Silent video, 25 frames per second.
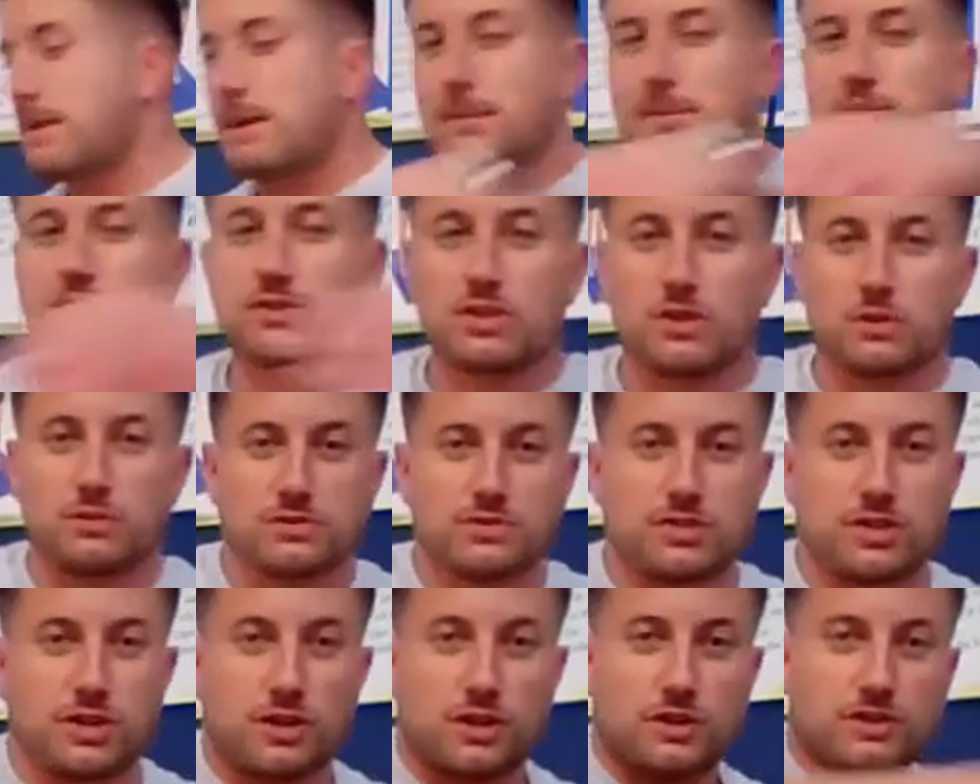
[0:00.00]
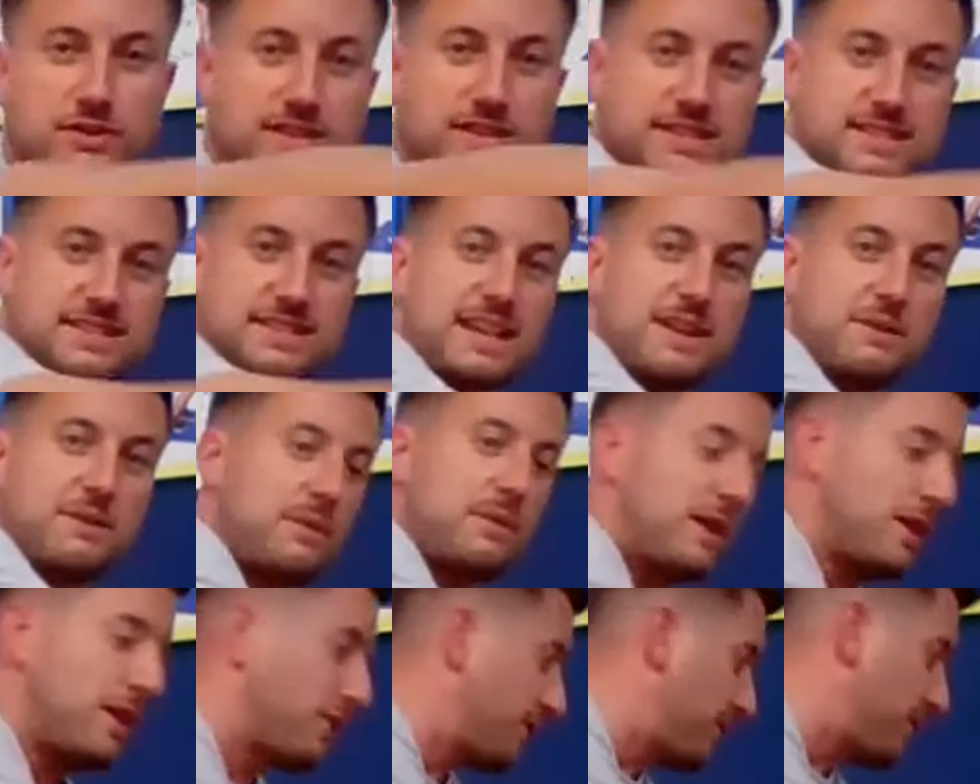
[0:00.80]
Remember, don't turn the
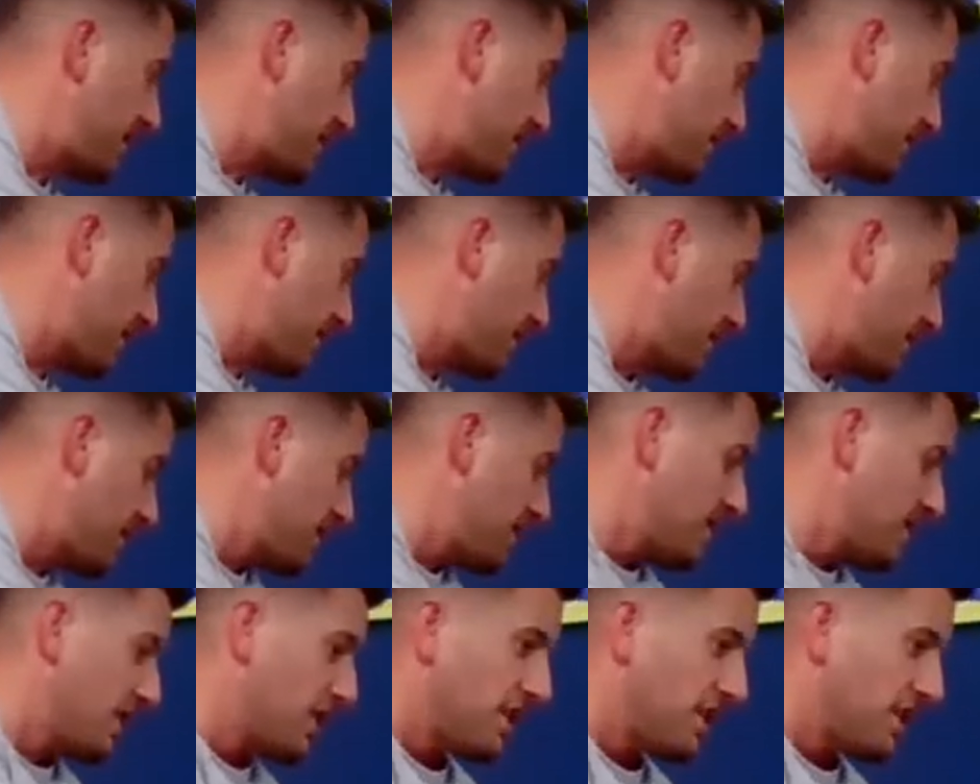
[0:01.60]
same way over here.